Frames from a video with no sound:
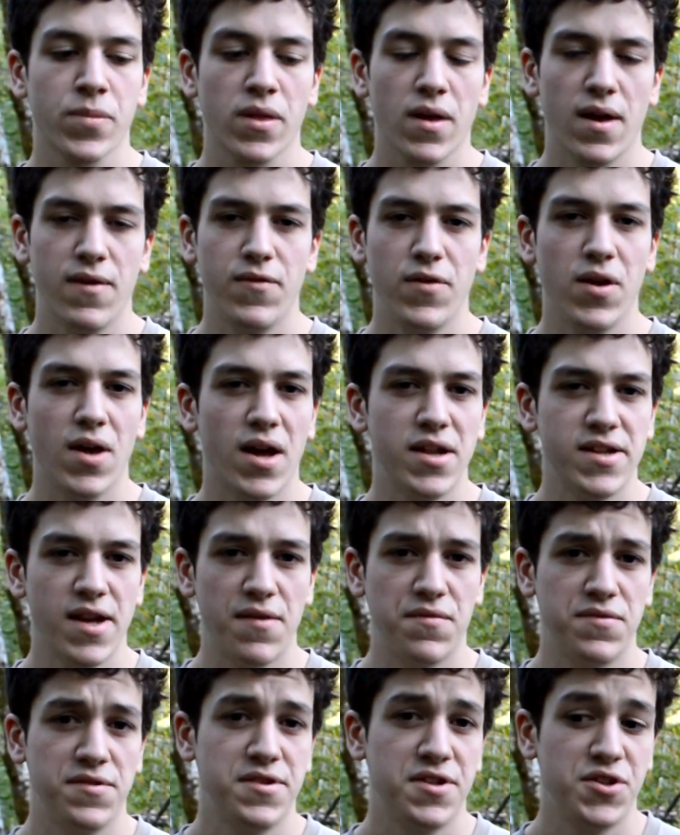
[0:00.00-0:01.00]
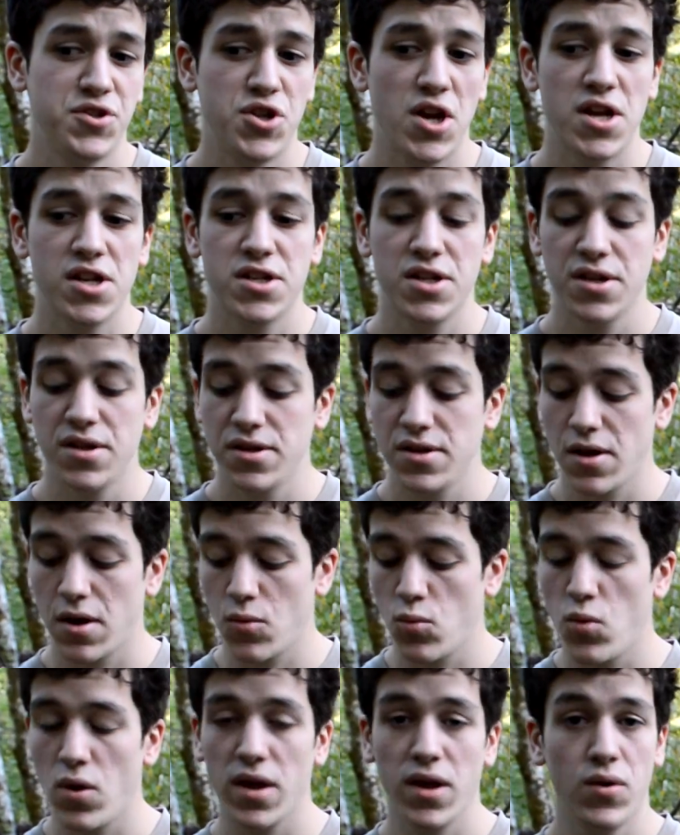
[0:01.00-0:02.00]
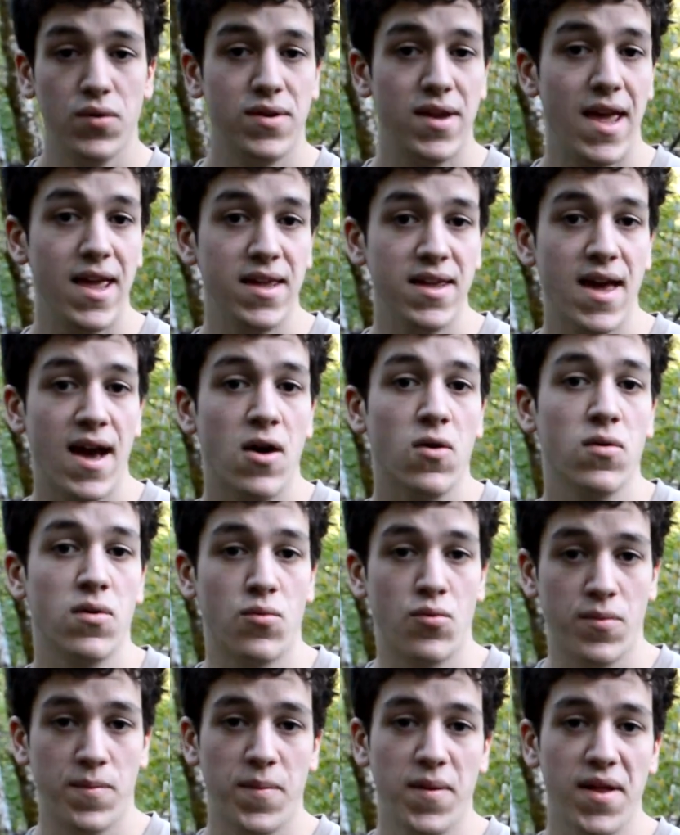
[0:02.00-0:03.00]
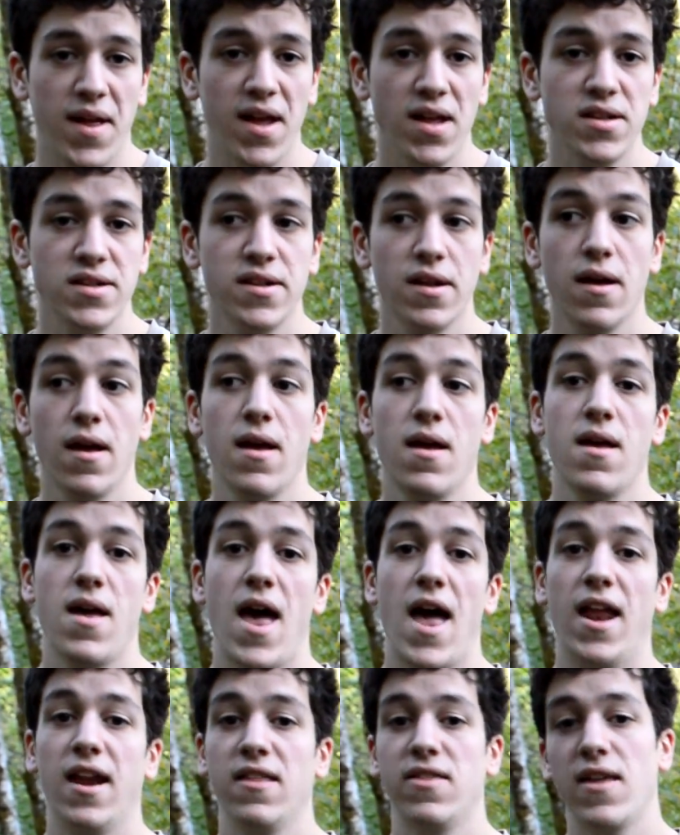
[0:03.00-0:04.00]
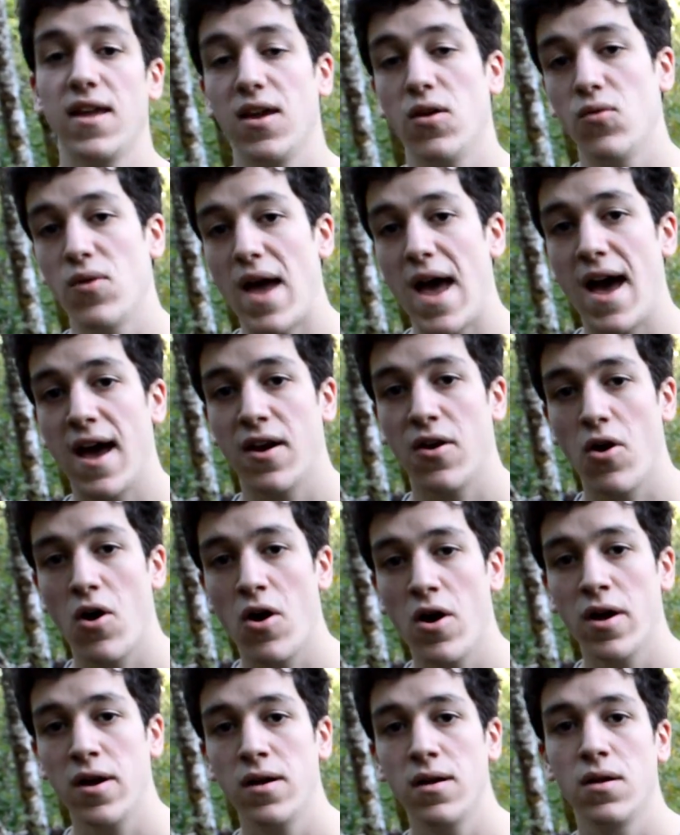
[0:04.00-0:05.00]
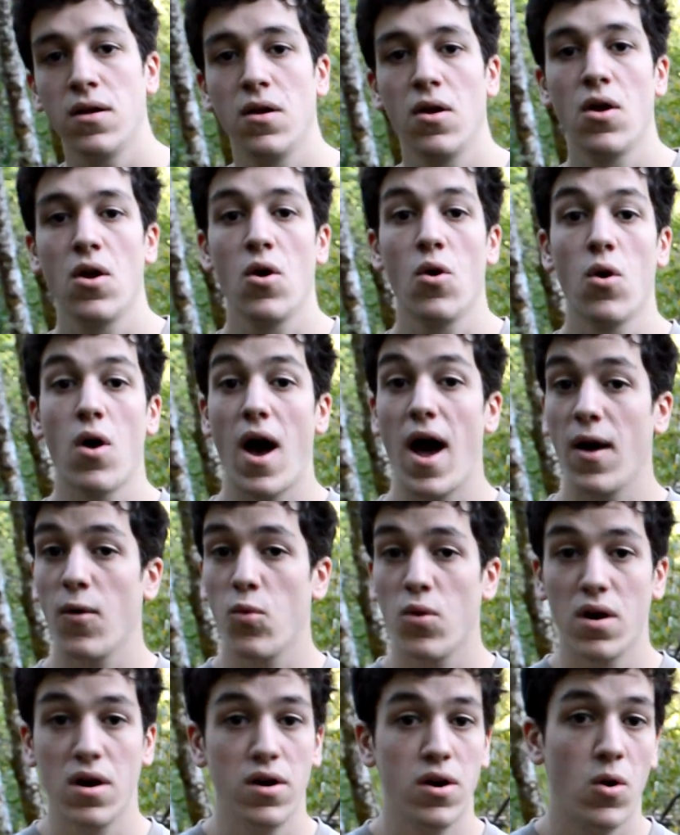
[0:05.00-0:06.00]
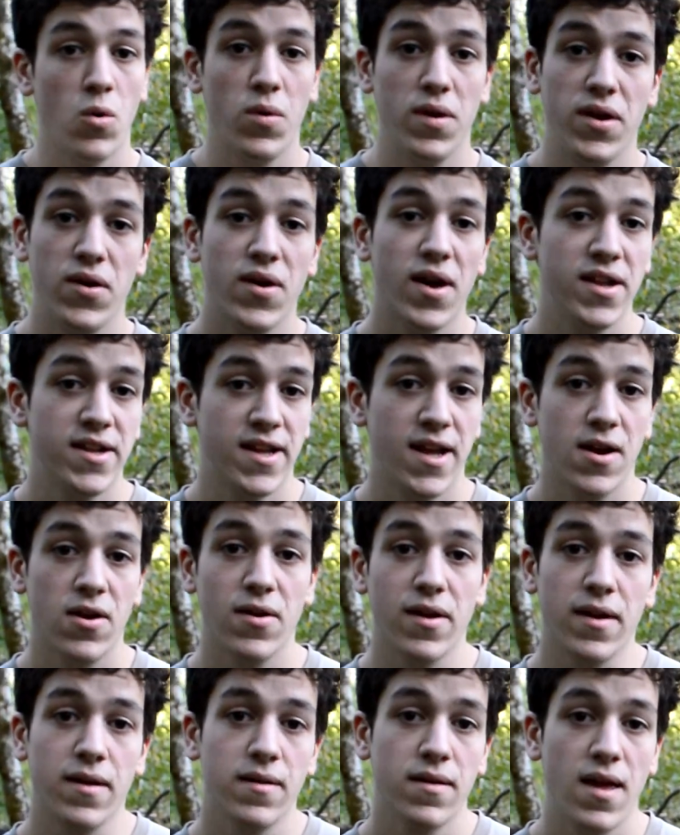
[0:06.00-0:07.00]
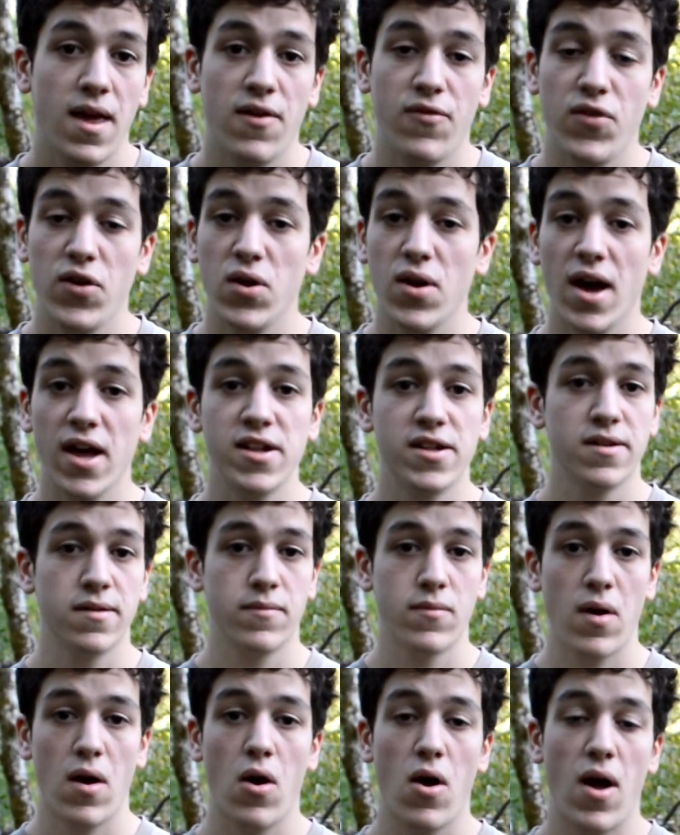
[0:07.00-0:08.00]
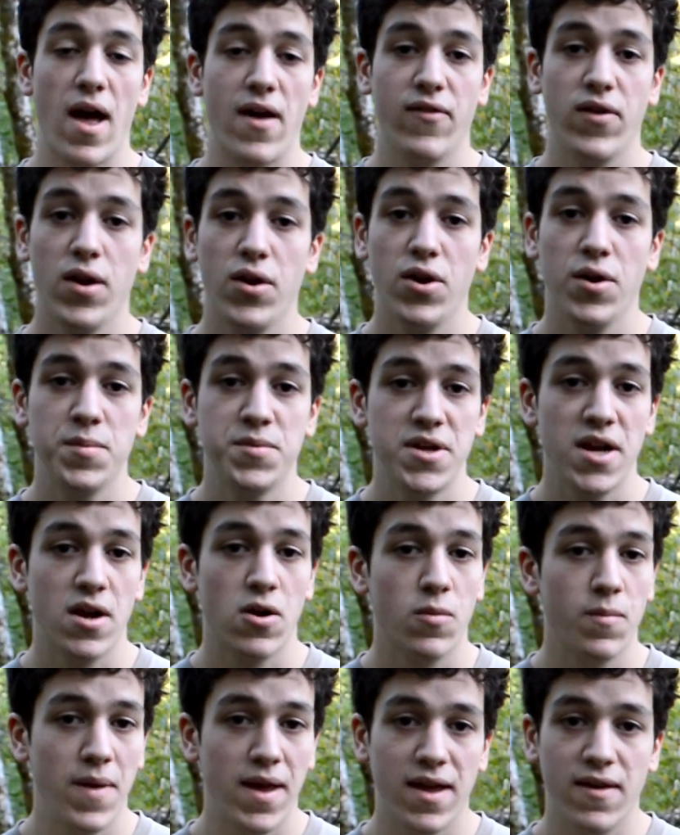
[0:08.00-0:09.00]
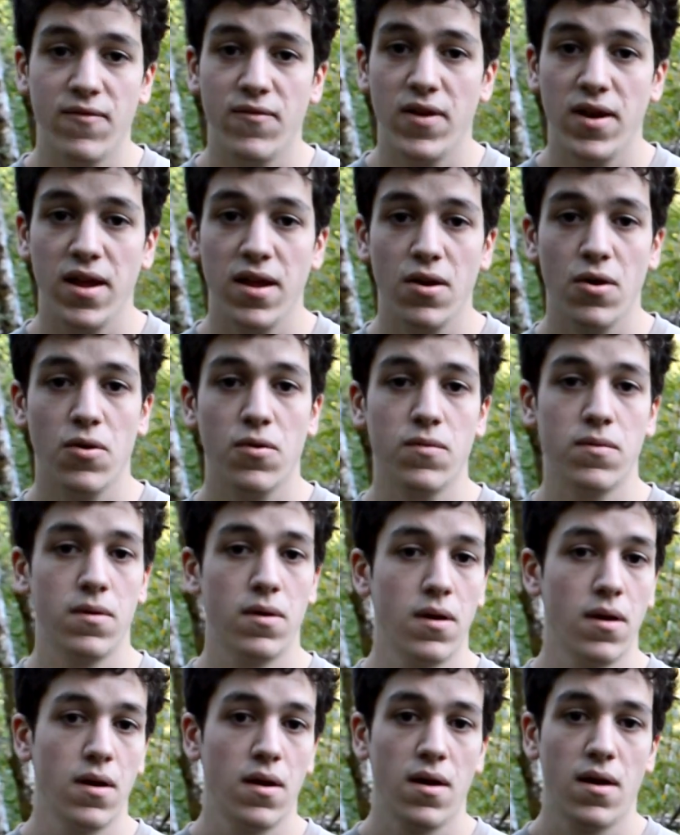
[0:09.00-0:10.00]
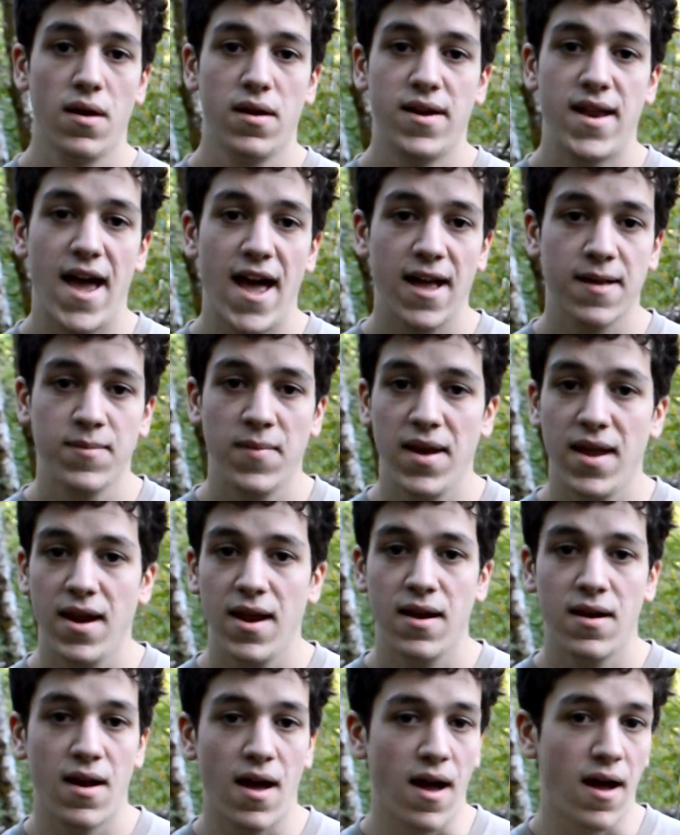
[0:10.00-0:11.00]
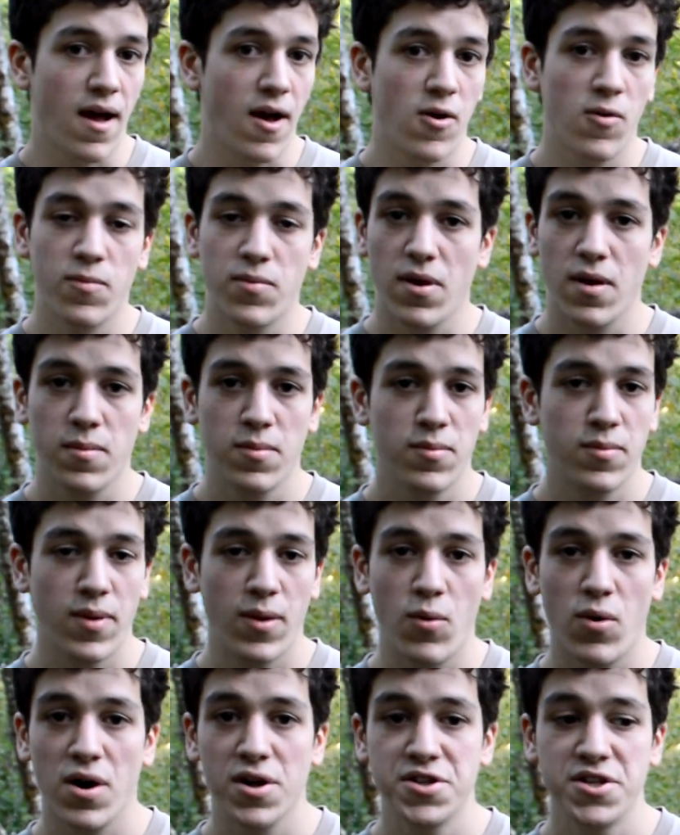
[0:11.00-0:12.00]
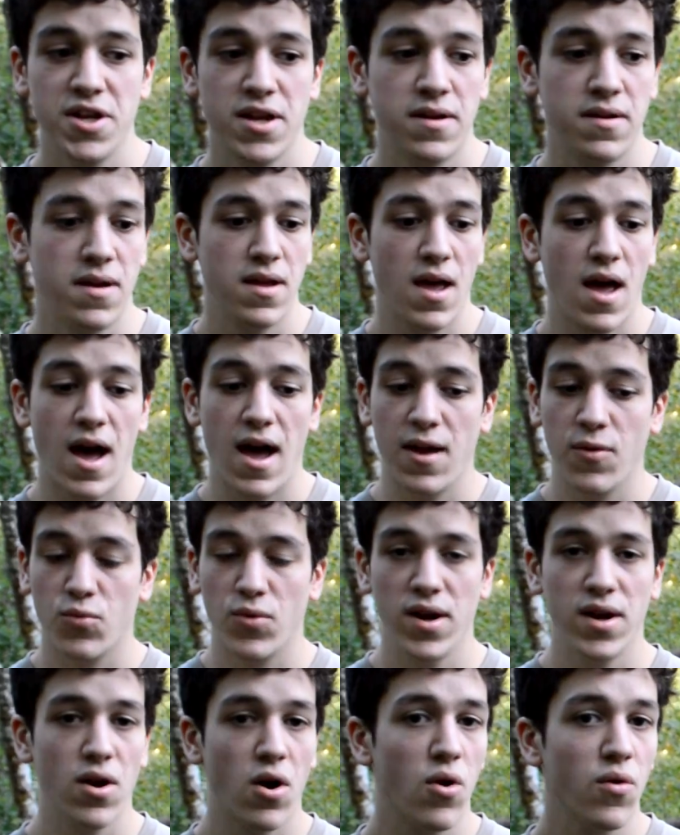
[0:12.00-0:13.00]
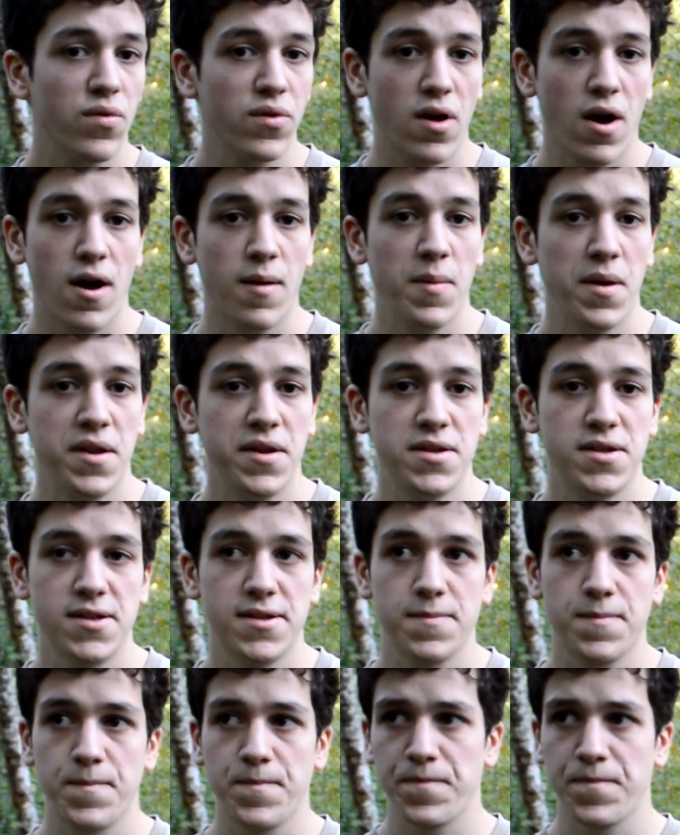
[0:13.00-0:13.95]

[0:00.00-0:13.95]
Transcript: If you guys have suggestions on what you would take out and replace, anything you would add on, I want to know what you guys carry. If you guys have a YouTube channel, make a video, tag me in it, I'll probably watch it. I read all the comments.